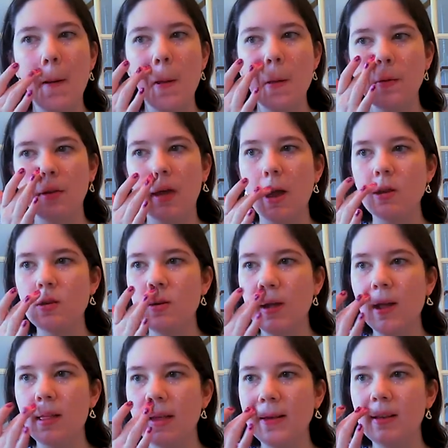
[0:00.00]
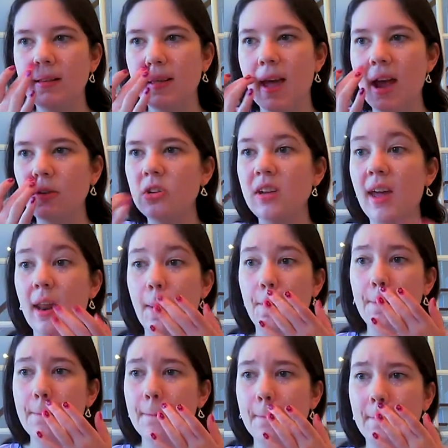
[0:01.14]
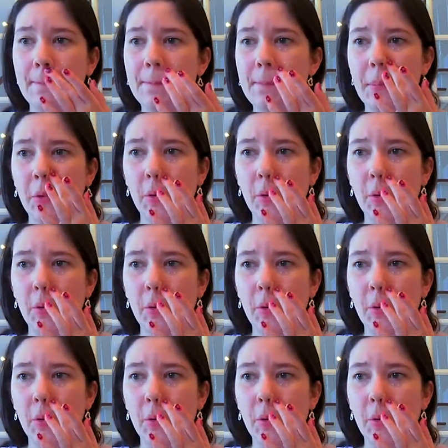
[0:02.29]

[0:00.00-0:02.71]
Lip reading: it's okay. I do kind of like it because it actually kind of